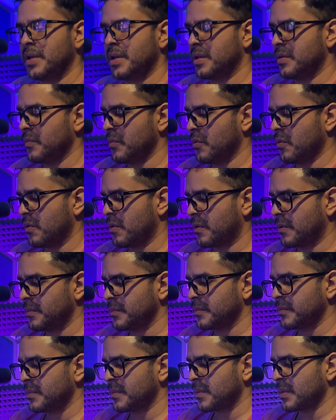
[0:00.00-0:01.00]
anymore
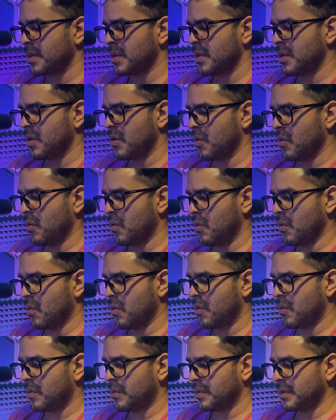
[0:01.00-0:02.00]

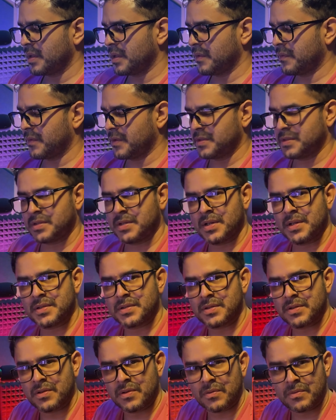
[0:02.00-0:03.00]
or if it's
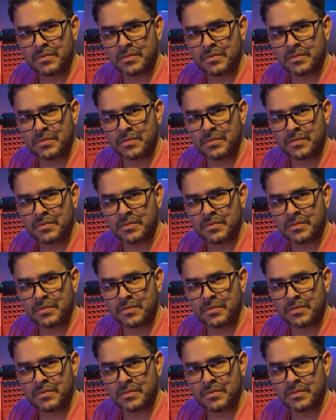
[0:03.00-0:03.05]
just, you know,